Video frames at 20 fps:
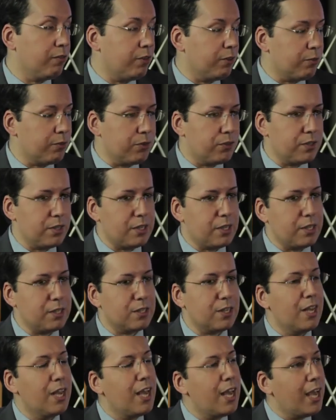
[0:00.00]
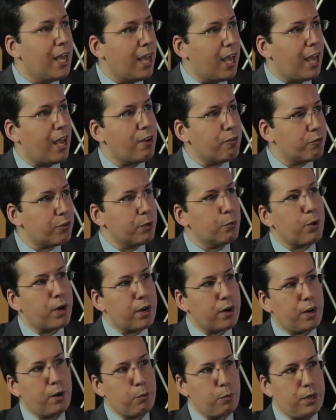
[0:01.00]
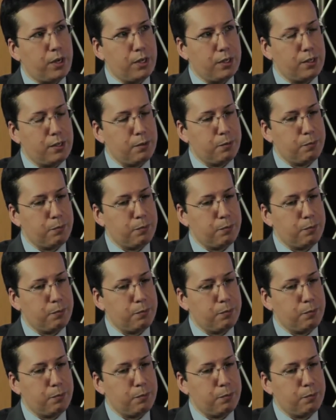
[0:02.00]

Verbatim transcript: different cities. Everywhere I went,